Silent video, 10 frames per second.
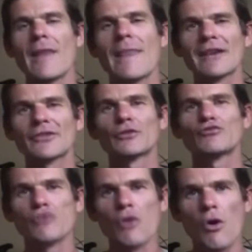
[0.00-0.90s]
That's the
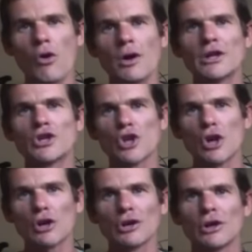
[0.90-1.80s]
raw
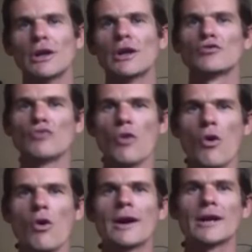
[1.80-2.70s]
chocolate,
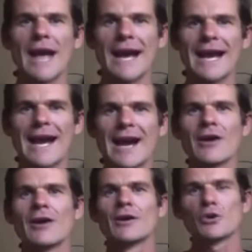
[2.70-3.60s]
raw
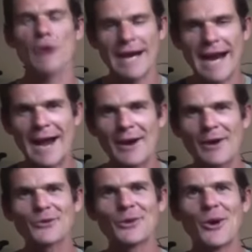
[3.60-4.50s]
cacao, crack-ow,
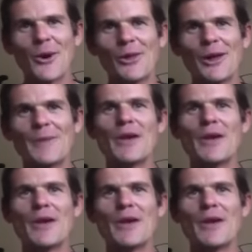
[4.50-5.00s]
as we call it,